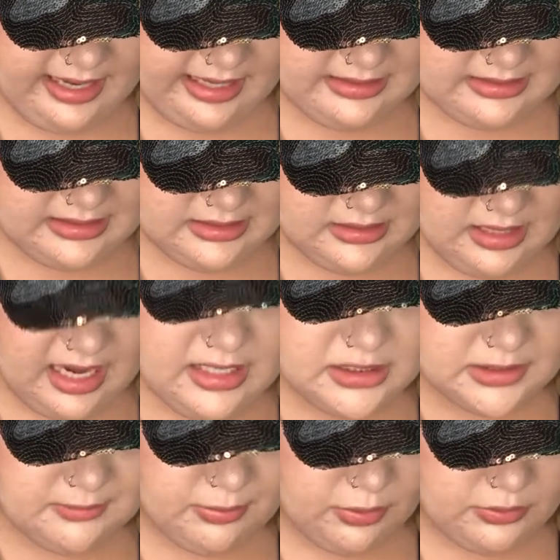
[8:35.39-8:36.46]

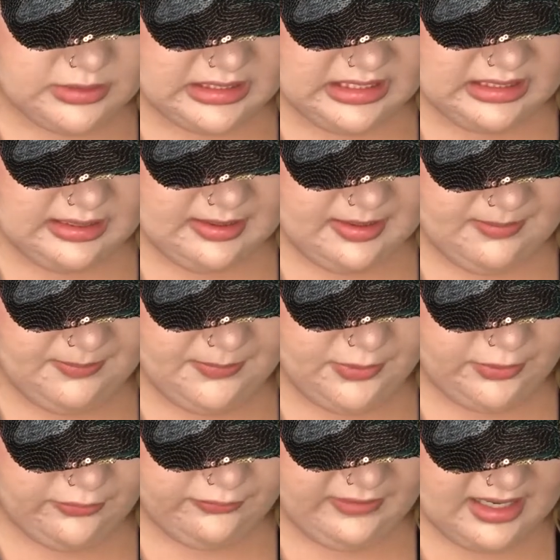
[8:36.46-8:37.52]
aging protein in
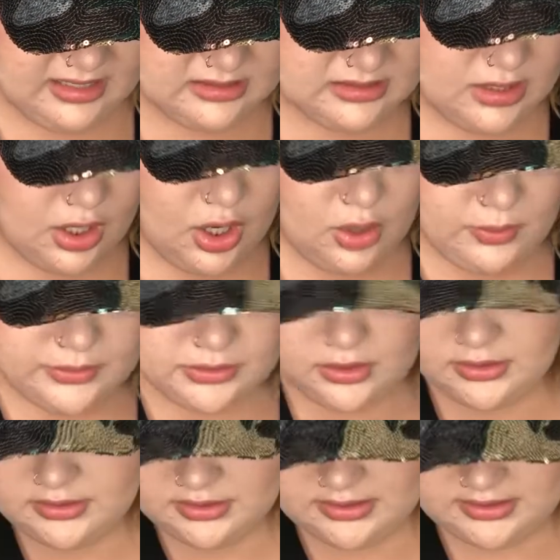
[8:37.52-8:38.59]
your face, which causes